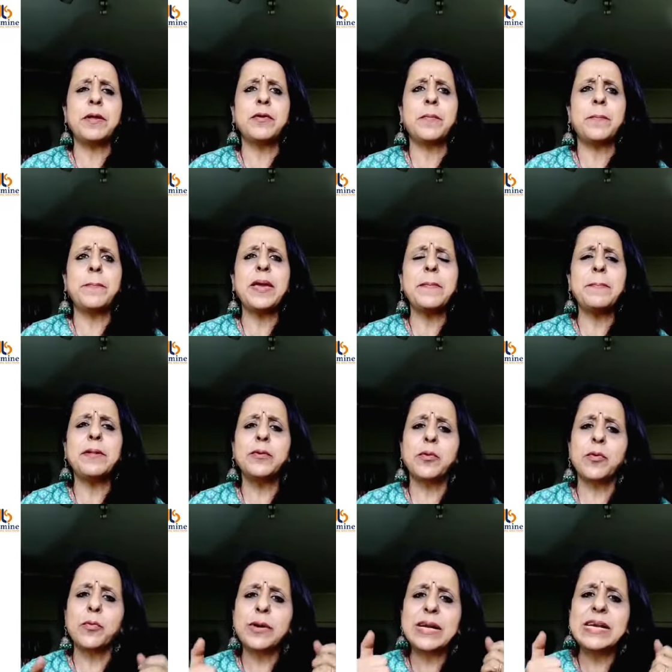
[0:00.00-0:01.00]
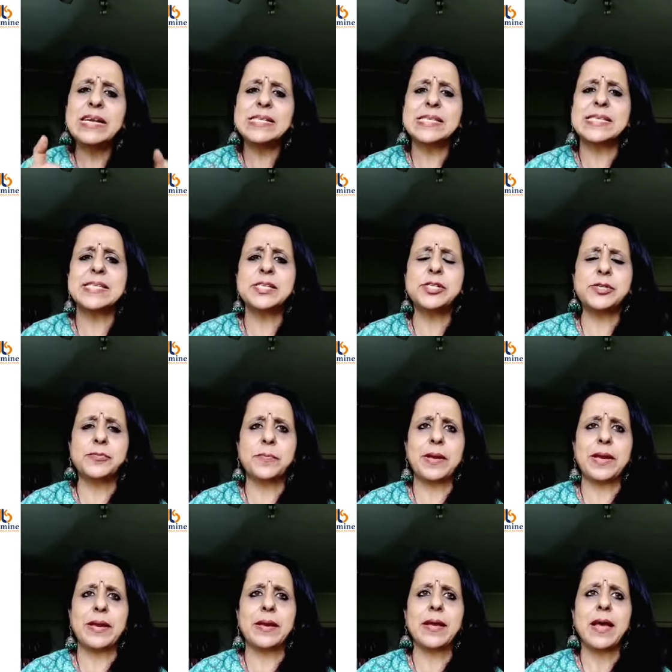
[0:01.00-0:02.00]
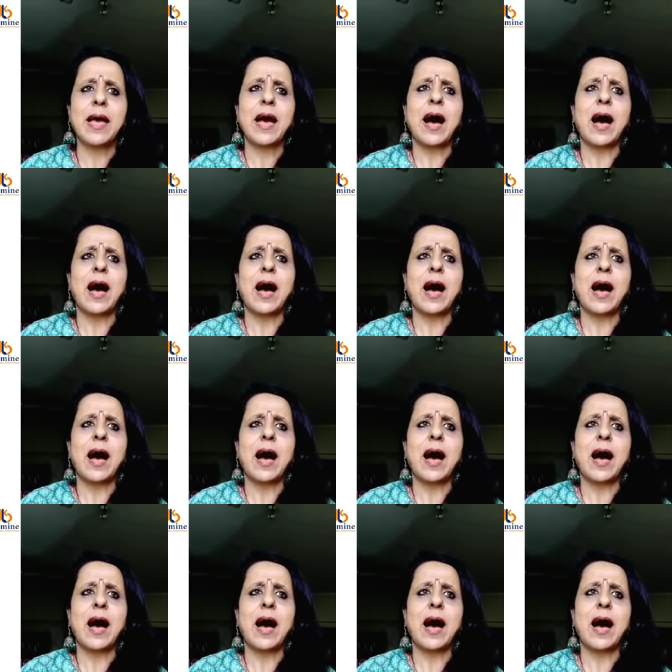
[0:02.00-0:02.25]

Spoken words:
you know, people who would listen to me.